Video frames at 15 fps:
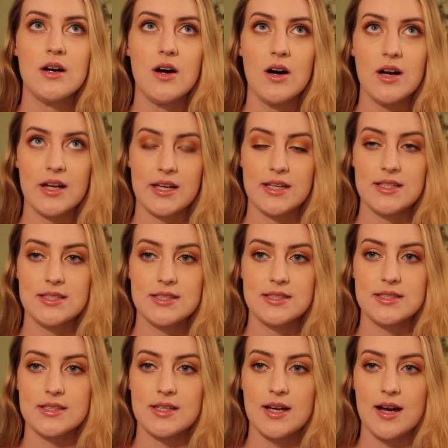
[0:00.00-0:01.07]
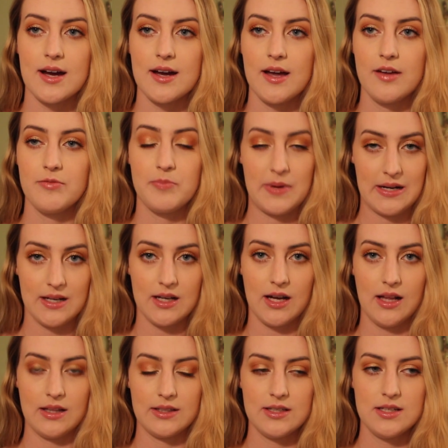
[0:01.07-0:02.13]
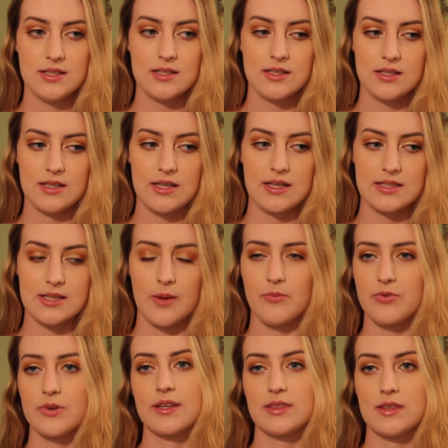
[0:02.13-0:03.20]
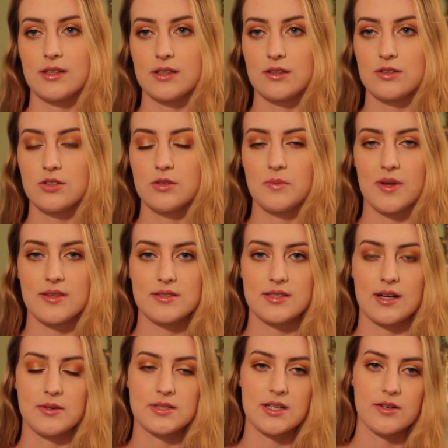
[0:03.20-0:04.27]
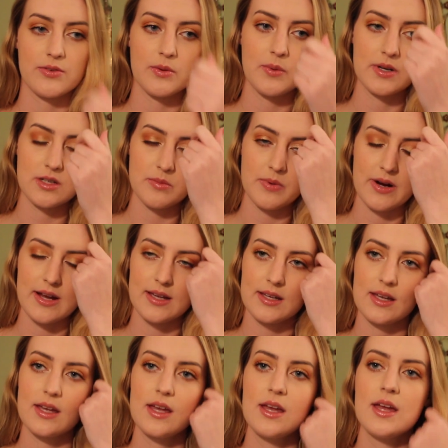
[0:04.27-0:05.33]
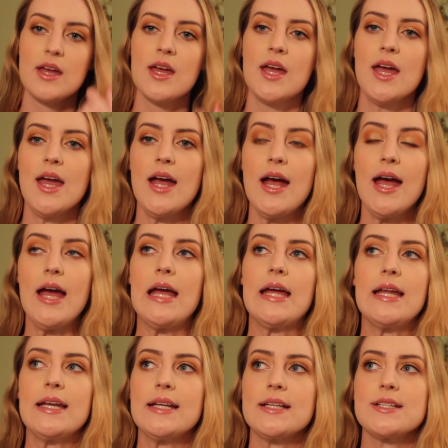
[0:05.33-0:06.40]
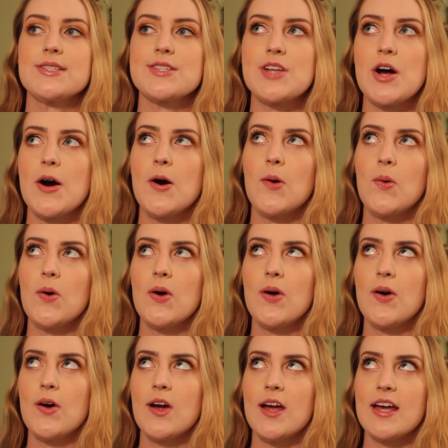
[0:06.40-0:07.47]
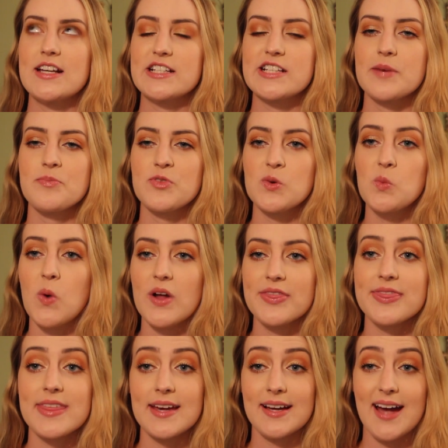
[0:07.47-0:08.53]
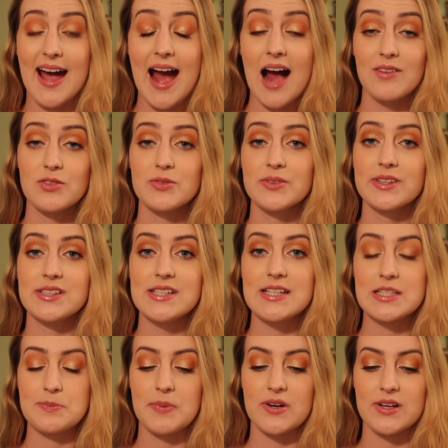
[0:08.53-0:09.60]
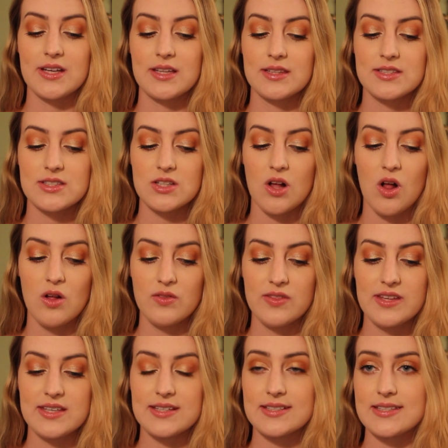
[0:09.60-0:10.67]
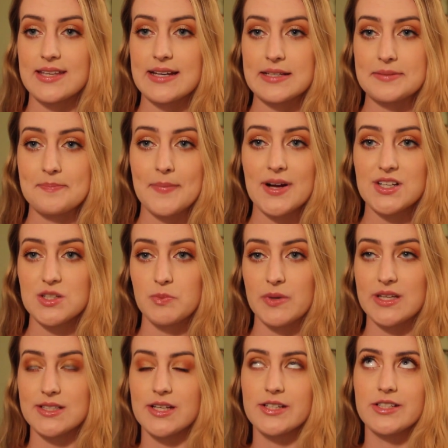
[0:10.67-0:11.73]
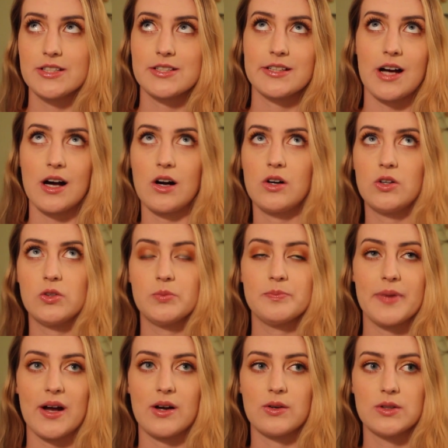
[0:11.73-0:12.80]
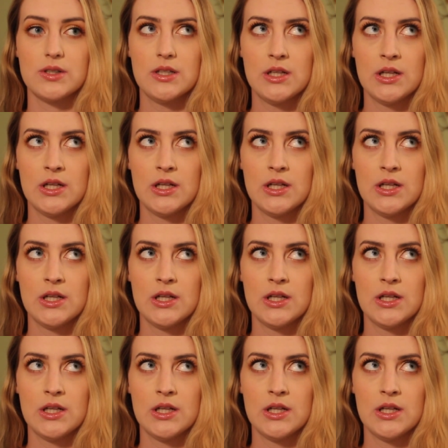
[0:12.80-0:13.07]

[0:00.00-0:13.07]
August I've been at college, except for like the 2 months that I was here for winter break. And so, except for one thing, I haven't really experienced all of these things much because I just got home about